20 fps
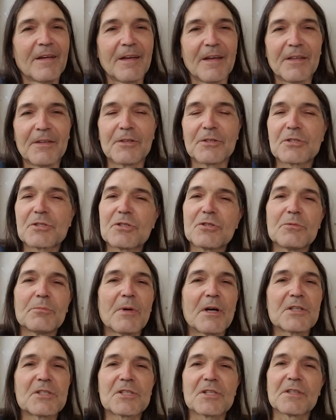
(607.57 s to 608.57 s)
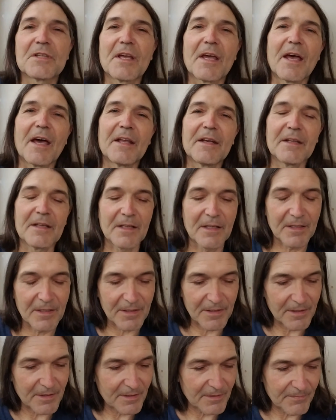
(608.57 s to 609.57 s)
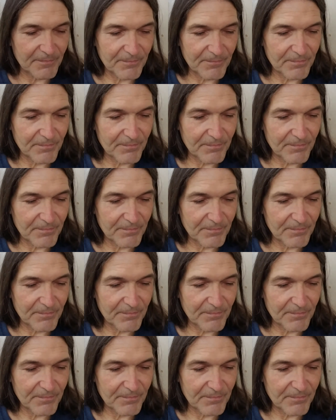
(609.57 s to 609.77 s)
And there's too much of that, and